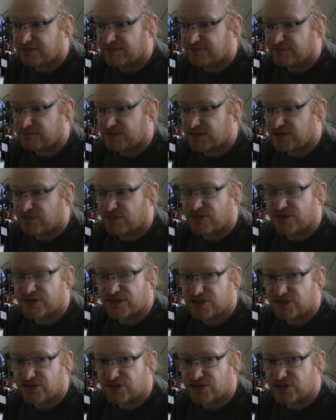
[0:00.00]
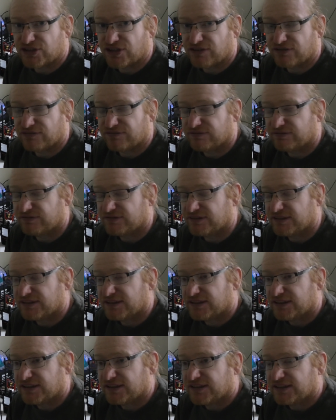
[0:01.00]
which I've already touched on,
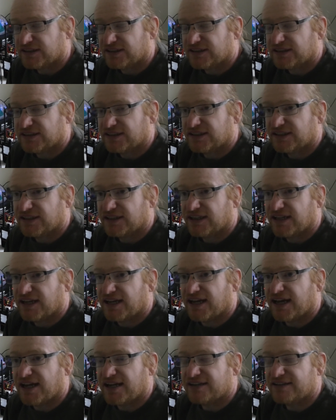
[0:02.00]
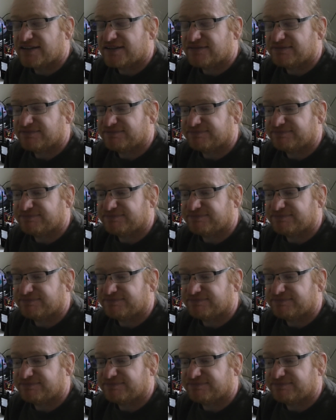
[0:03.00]
and